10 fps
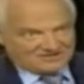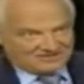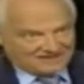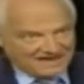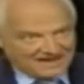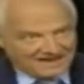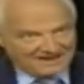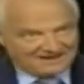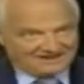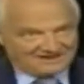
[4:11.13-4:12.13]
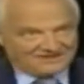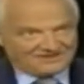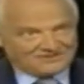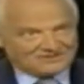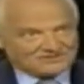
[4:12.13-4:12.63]
today,
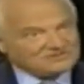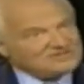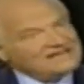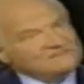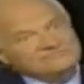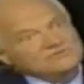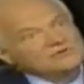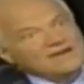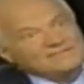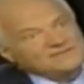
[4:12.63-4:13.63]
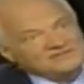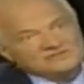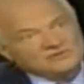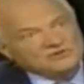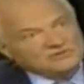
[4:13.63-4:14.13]
you are to take 2 companies,
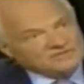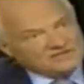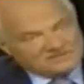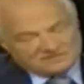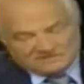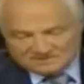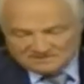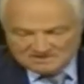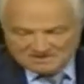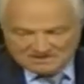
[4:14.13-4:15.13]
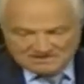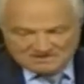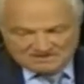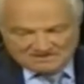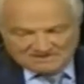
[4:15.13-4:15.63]
2 corporations.
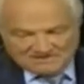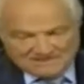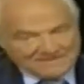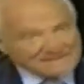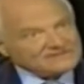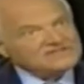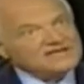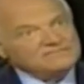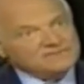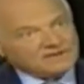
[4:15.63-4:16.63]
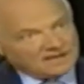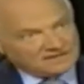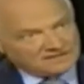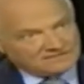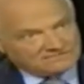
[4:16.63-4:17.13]
They make the same
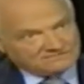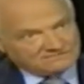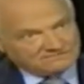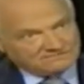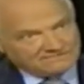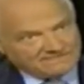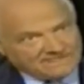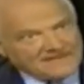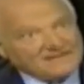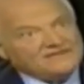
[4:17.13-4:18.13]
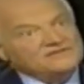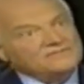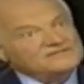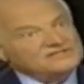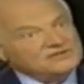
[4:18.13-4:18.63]
product
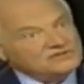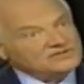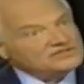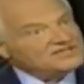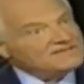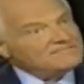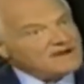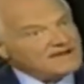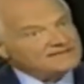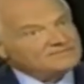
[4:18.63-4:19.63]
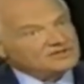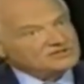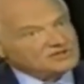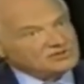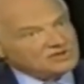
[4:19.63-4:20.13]
to be sold in the same market,
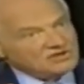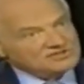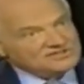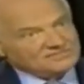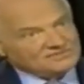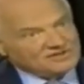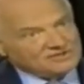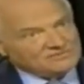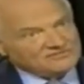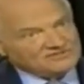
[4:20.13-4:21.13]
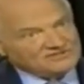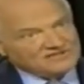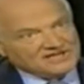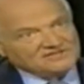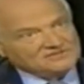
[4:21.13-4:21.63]
because the whole concept of global free
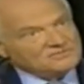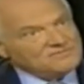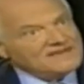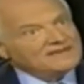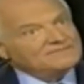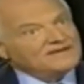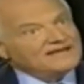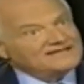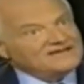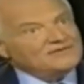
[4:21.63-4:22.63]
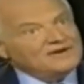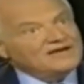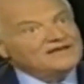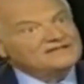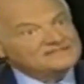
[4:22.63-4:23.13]
trade is you can make a product
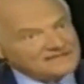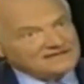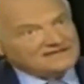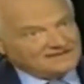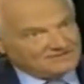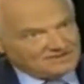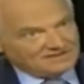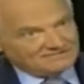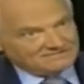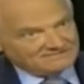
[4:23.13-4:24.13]
anywhere and sell it anywhere.